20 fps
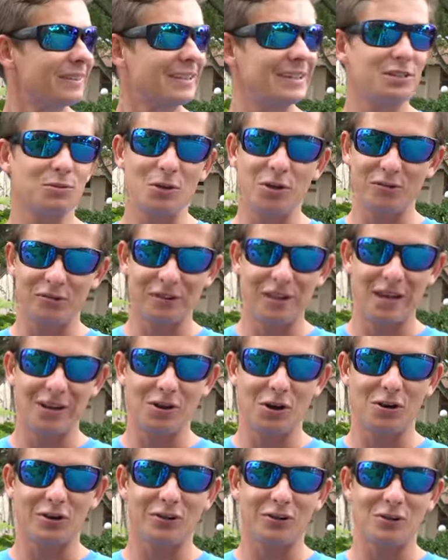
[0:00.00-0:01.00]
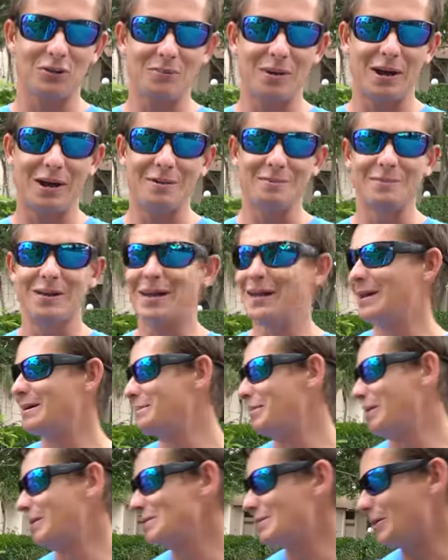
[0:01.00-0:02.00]
is wait for that car to go by.
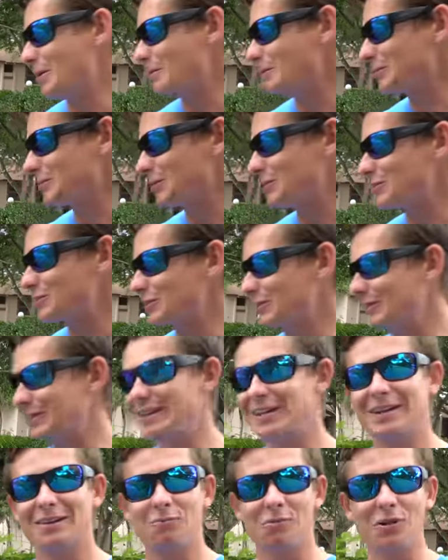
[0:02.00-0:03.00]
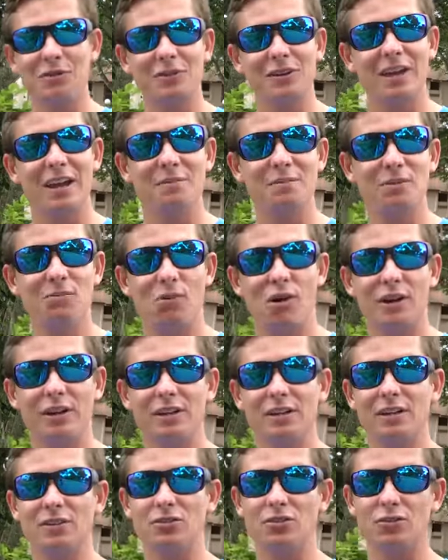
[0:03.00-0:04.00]
But no, seriously, one thing I've been wanting
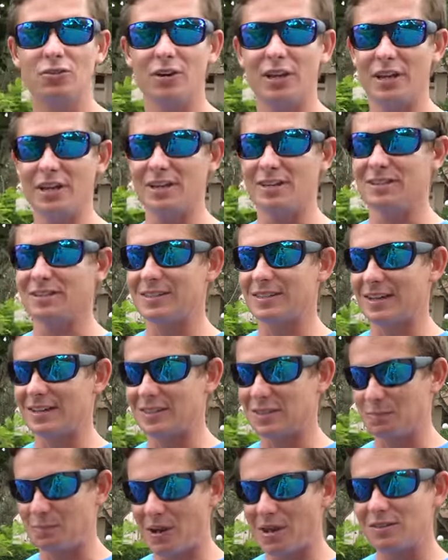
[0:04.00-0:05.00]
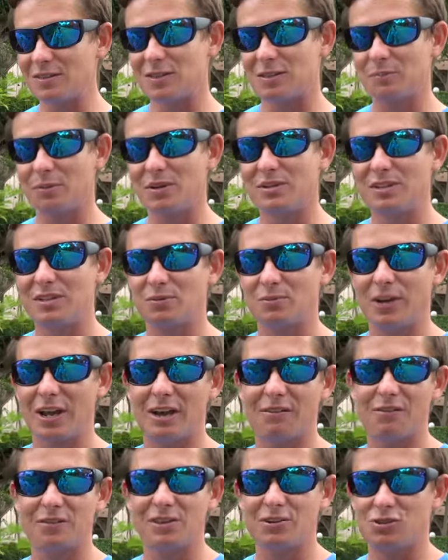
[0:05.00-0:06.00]
to do is expand the species we
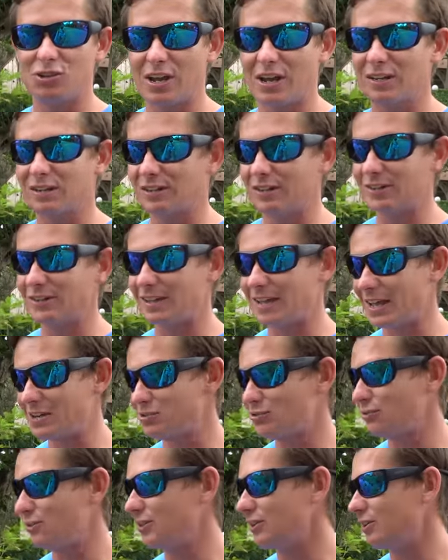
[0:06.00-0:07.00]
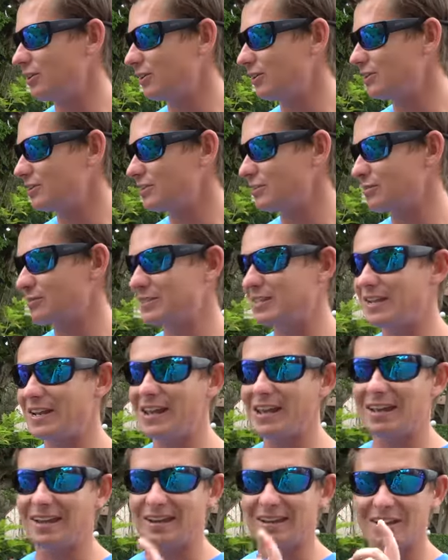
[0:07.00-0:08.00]
have on the channel and the catch, clean, cook. So
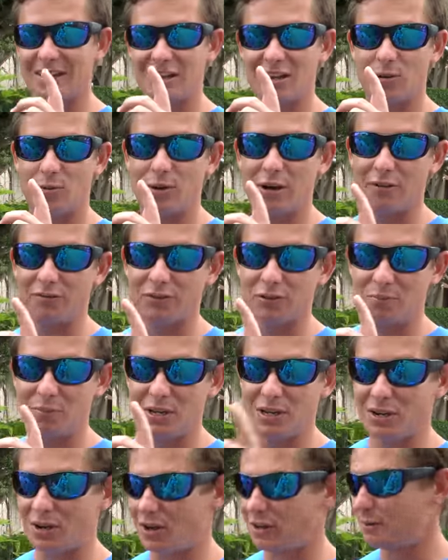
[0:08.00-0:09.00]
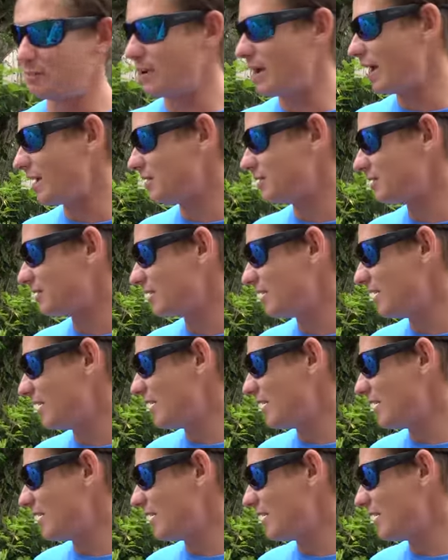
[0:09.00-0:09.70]
today we're after peacock bass.